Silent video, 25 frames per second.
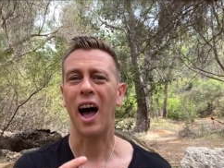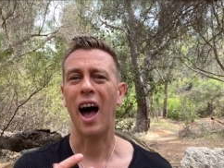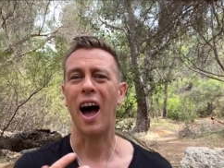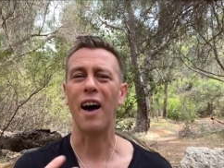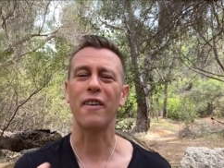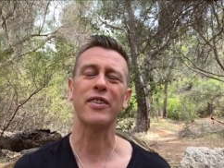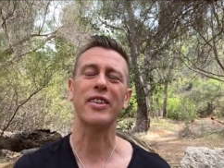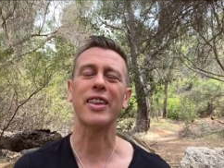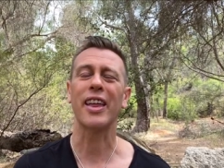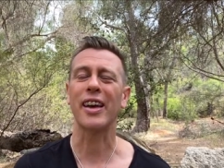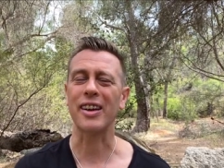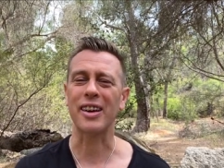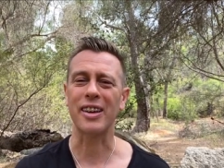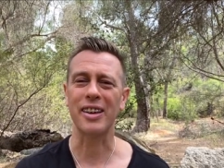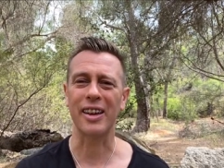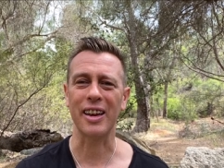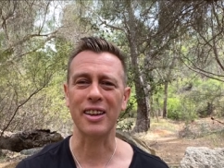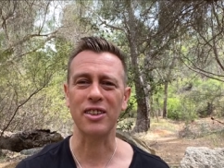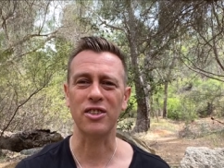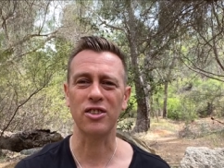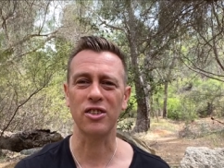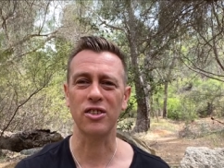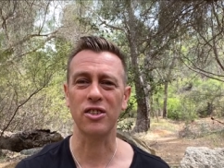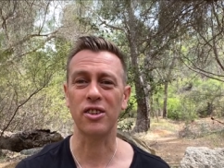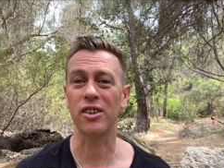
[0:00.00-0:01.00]
Having that
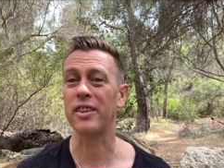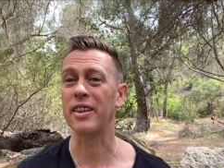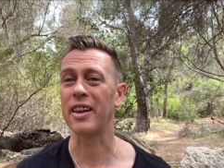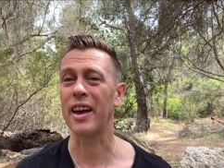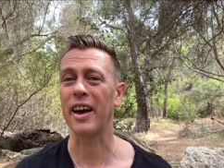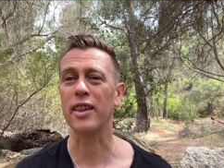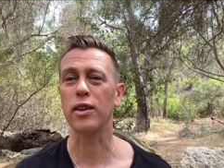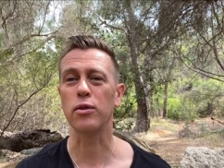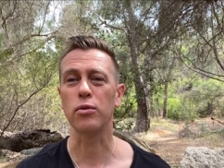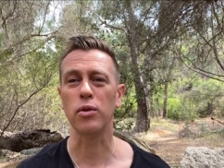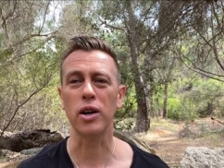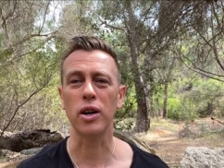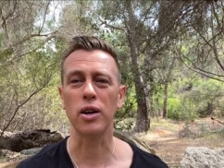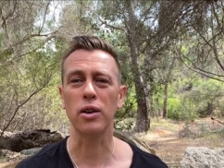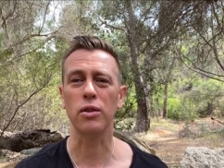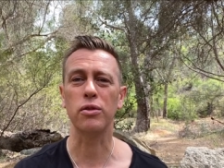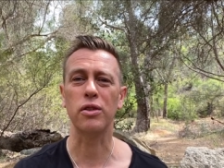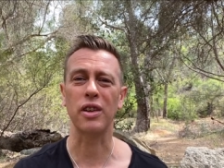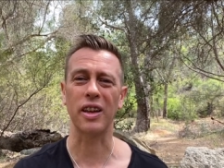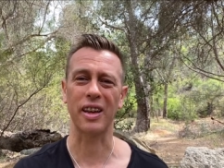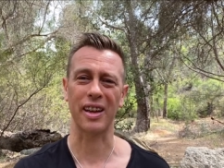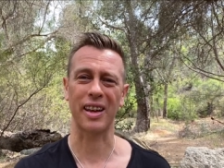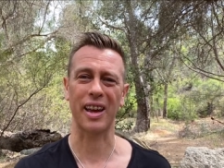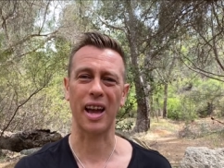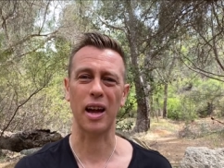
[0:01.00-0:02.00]
connection to the other
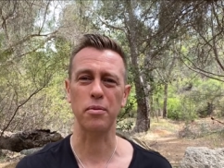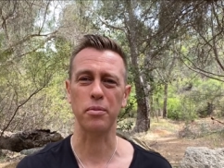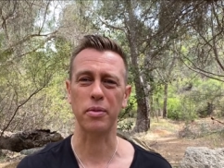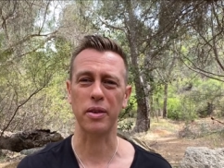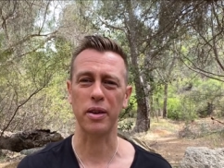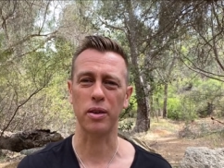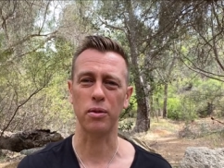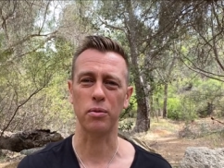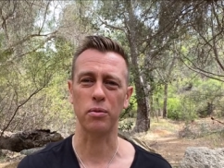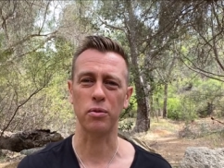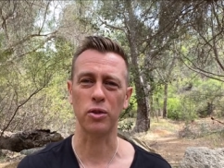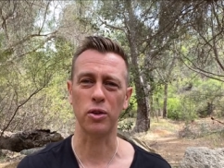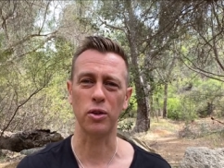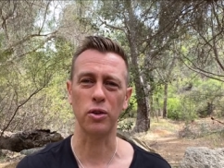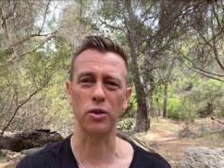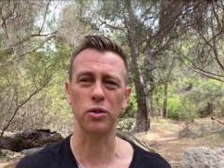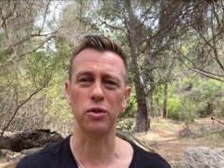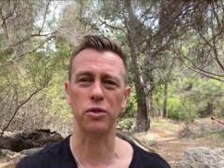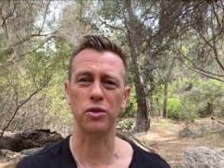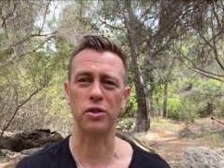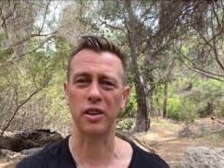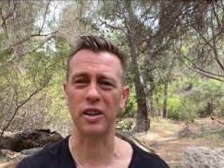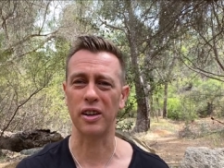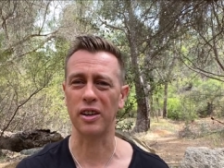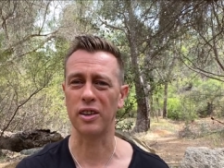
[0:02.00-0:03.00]
world, it can be
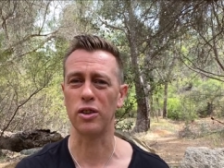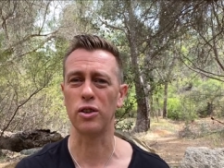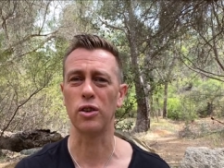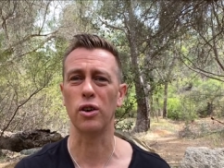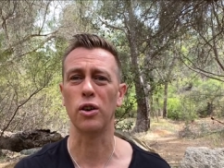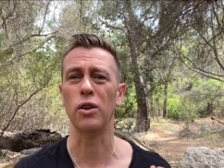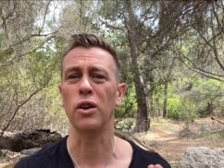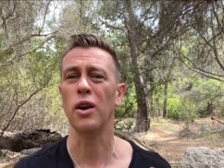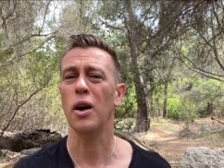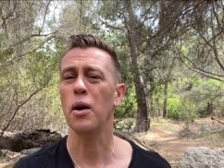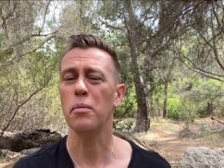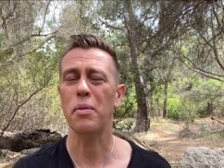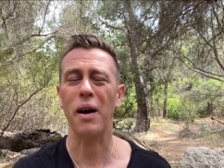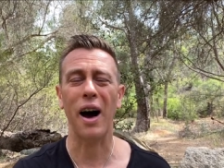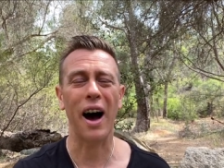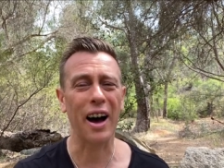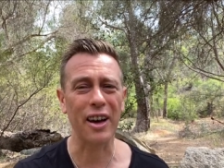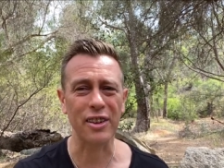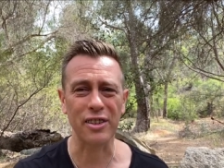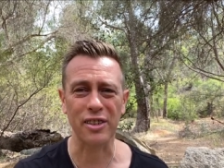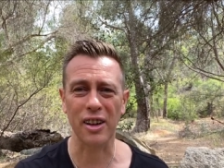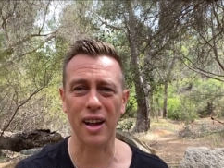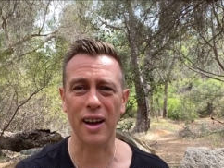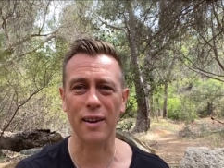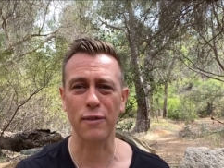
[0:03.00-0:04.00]
used in, you know,
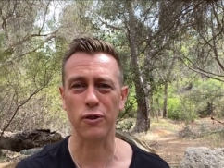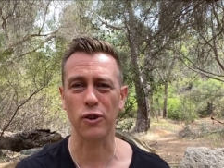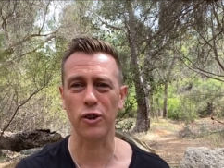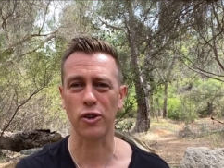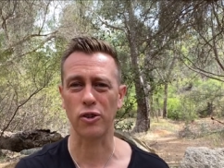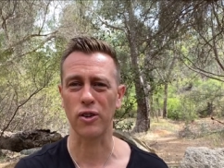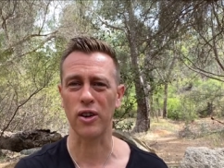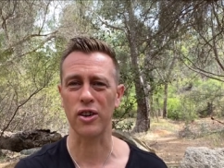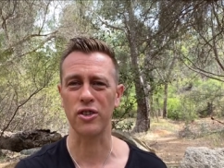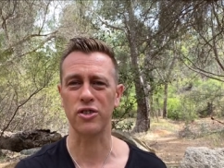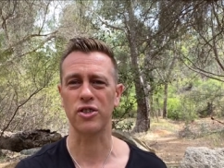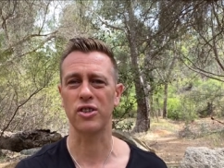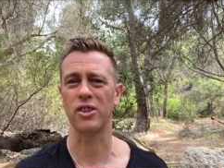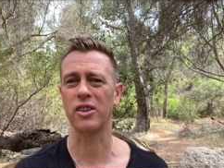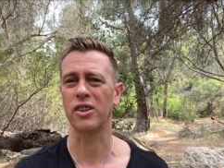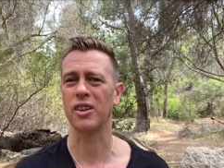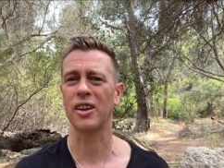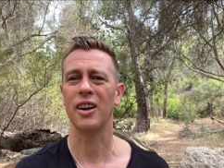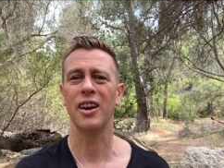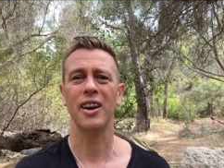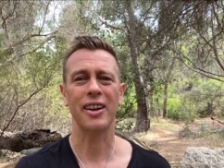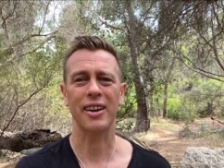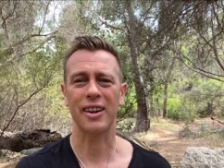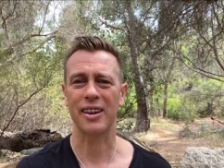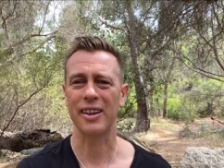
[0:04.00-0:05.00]
past life
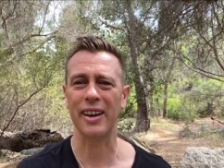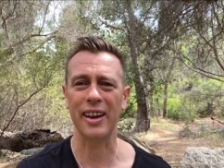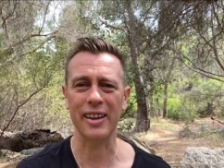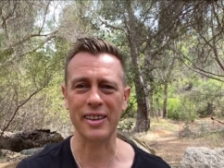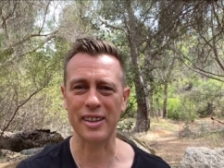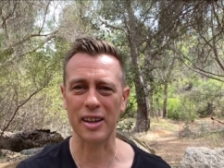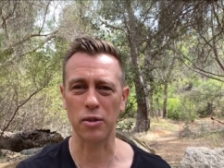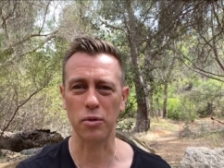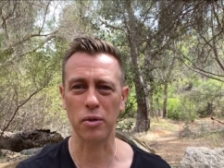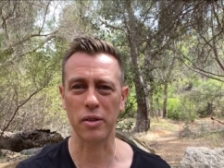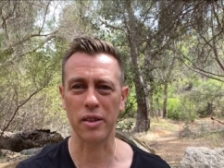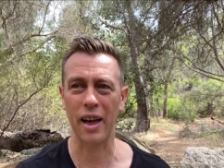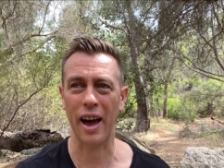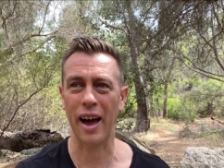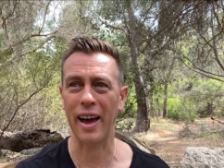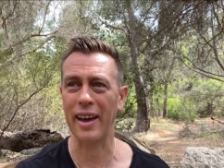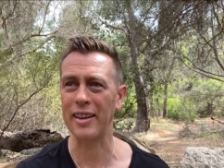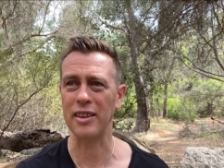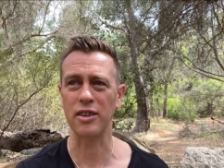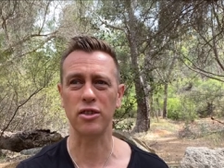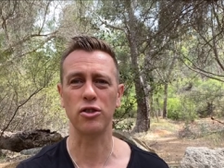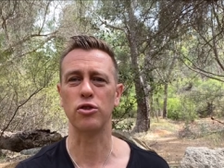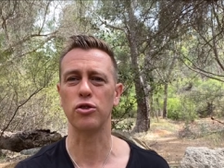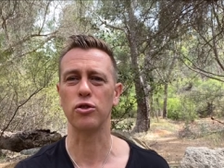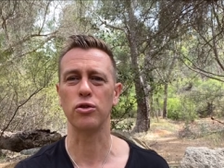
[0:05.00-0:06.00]
regression, connecting with
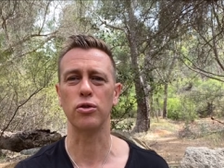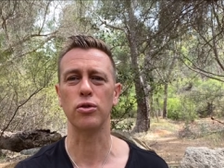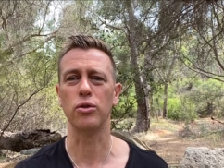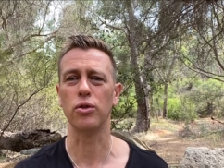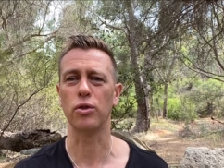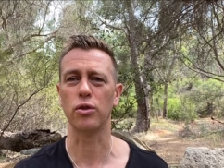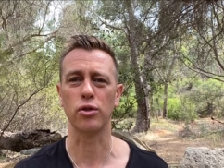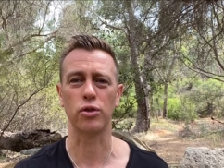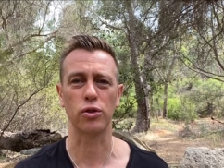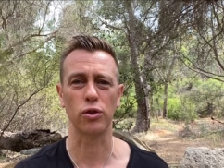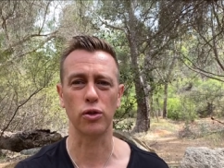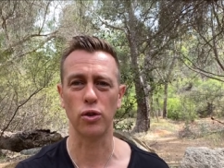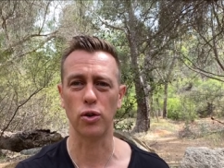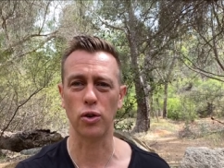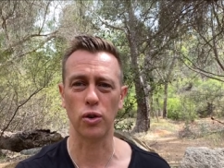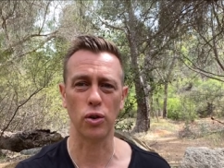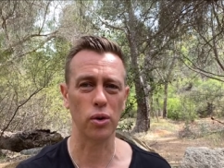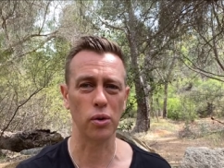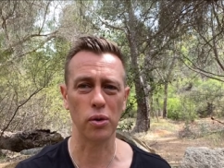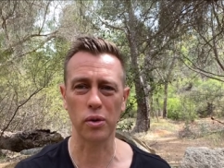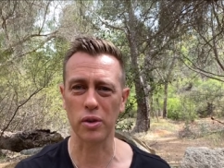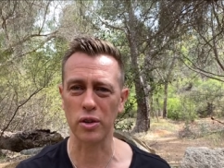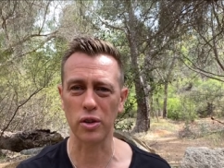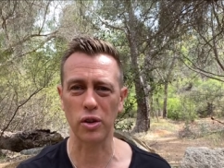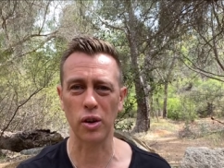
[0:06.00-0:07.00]
angels
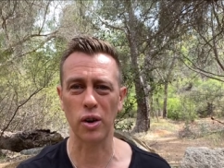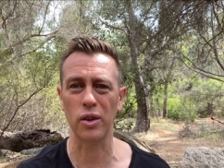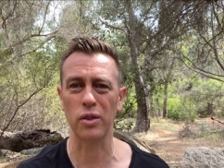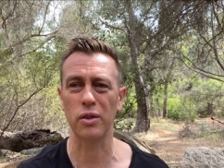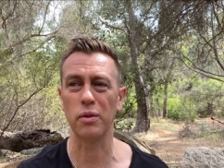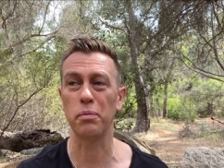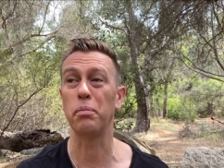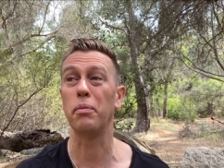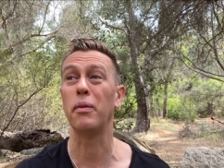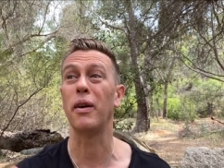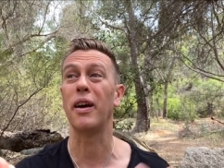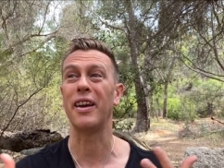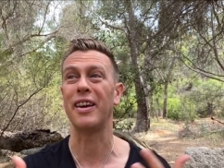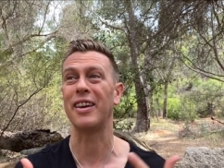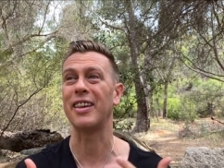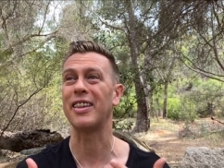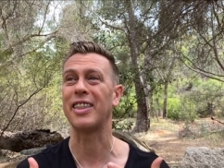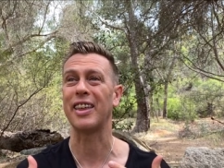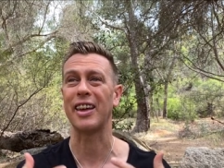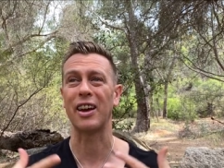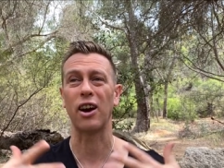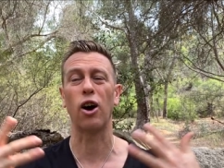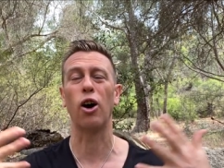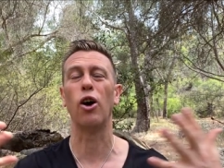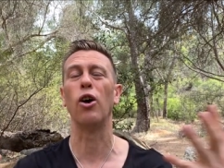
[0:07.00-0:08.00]
or, you know,
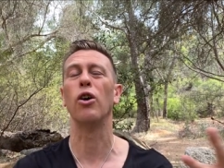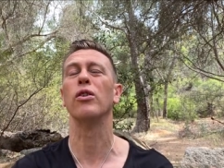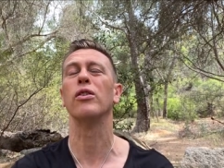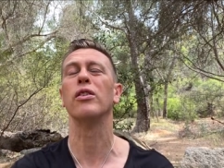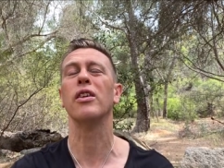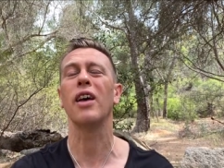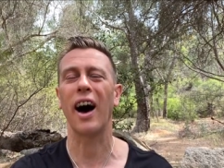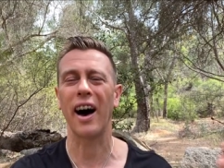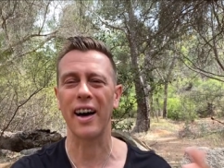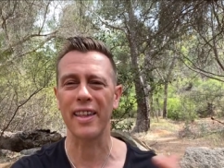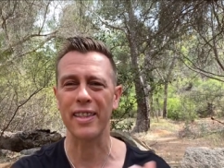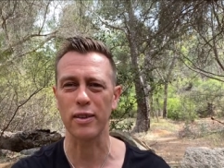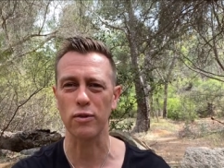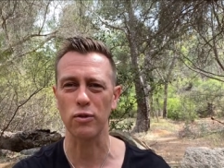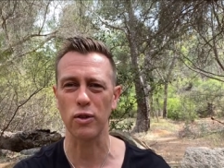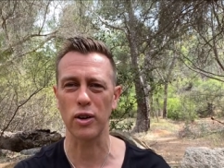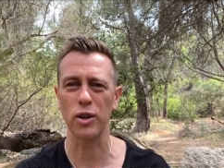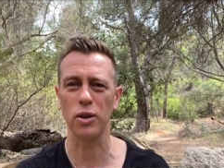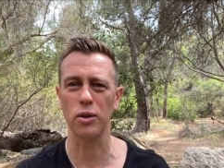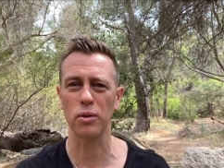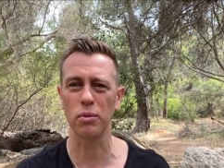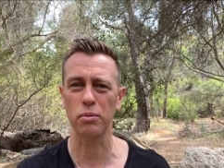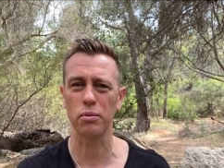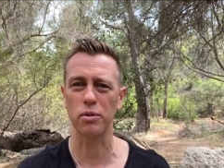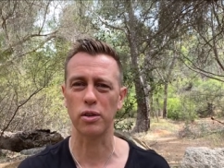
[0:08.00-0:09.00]
anything on other
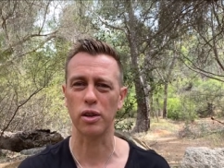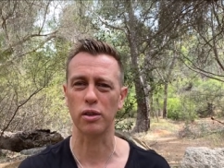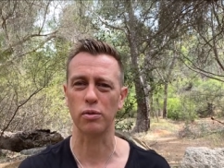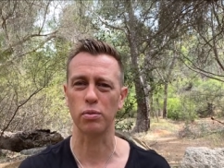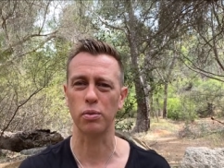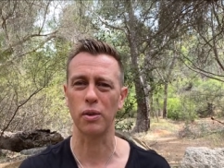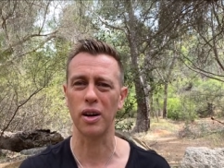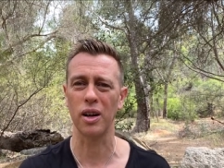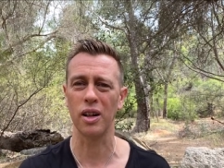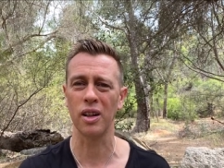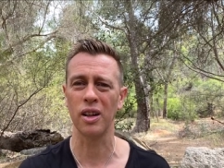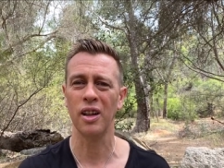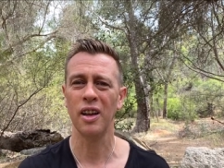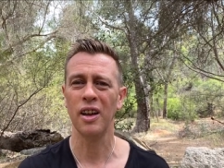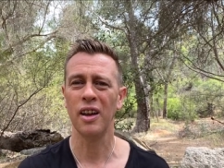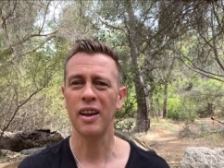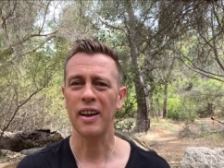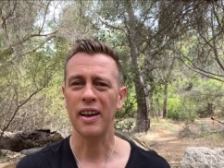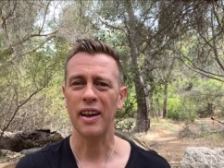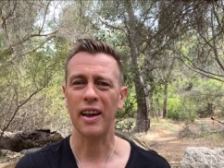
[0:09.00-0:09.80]
realms as well.